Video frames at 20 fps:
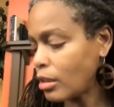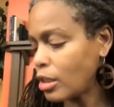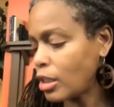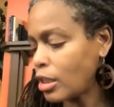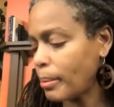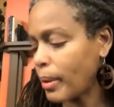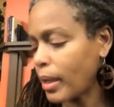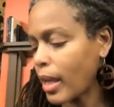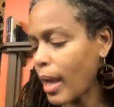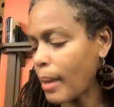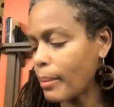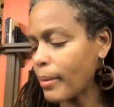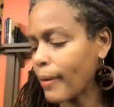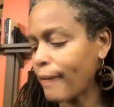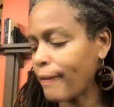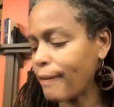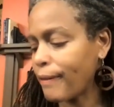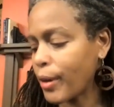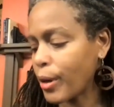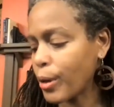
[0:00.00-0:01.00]
She became
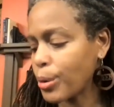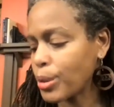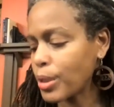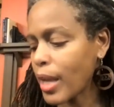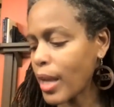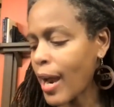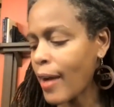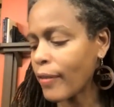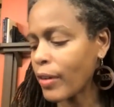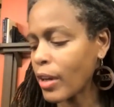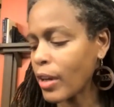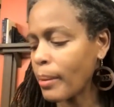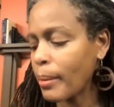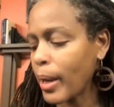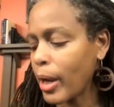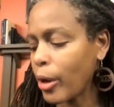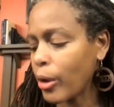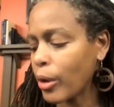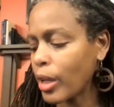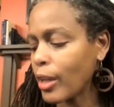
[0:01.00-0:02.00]
the first
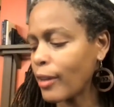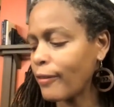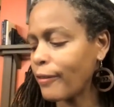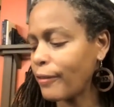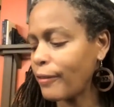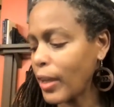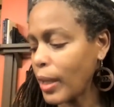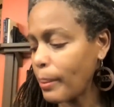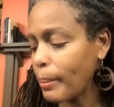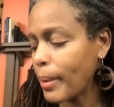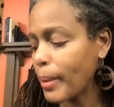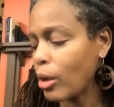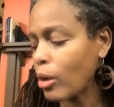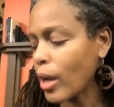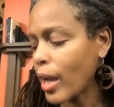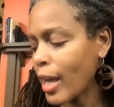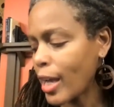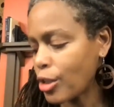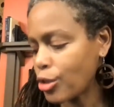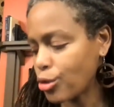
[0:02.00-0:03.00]
African-American female
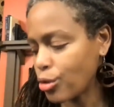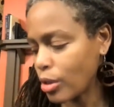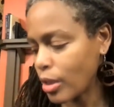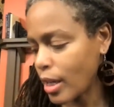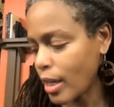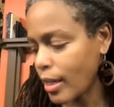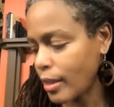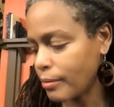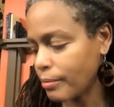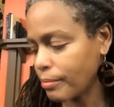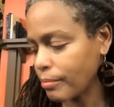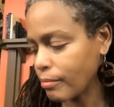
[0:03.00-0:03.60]
astronaut.